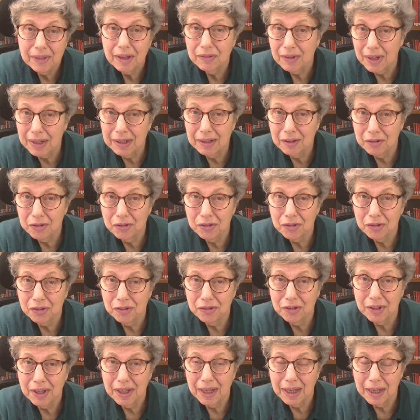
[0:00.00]
they listened
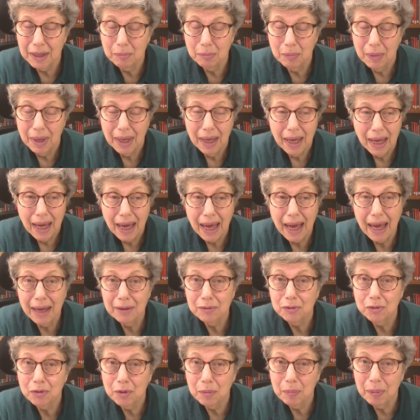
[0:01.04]
to him
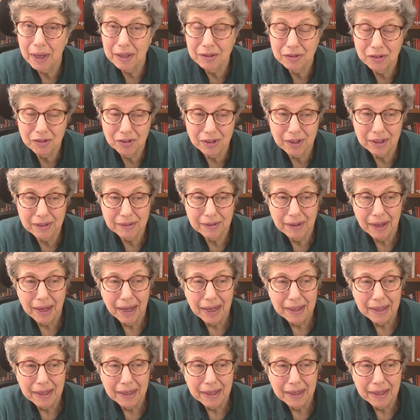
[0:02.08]
and repented.